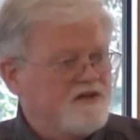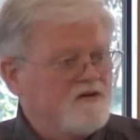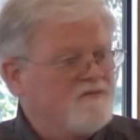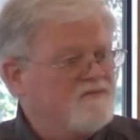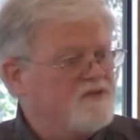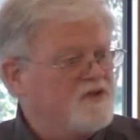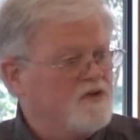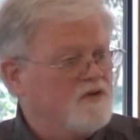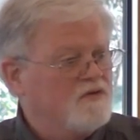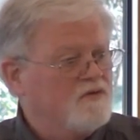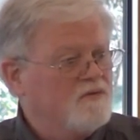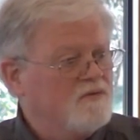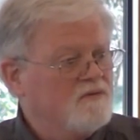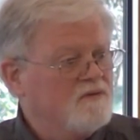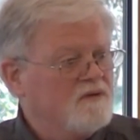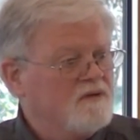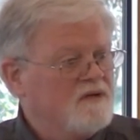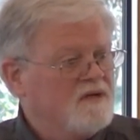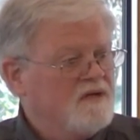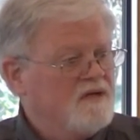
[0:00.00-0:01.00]
That's their
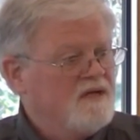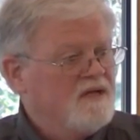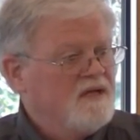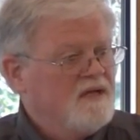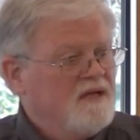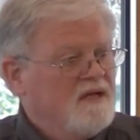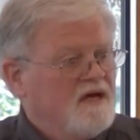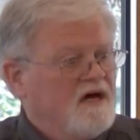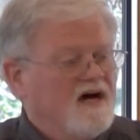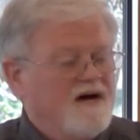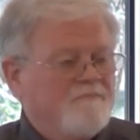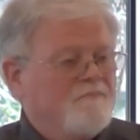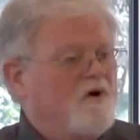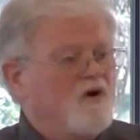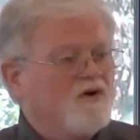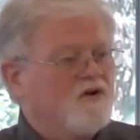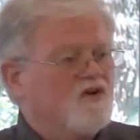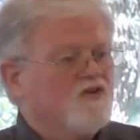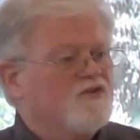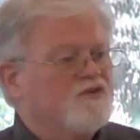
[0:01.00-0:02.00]
view. Uh,